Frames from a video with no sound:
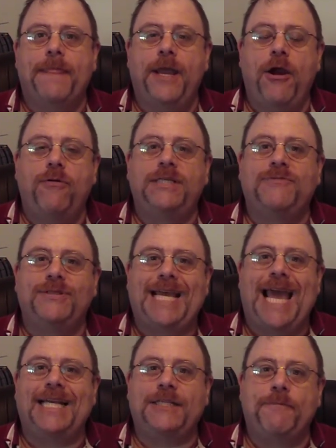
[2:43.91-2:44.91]
he always was
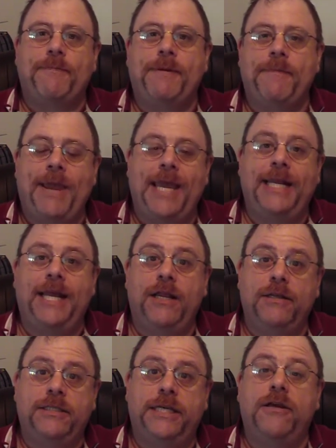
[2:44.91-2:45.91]
asked to be paid
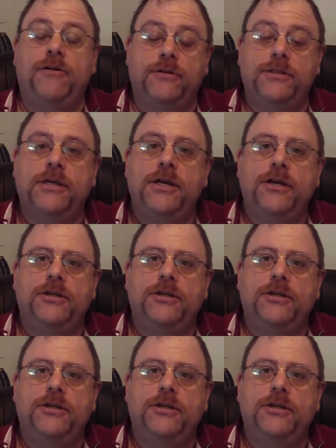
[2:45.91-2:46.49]
in singles.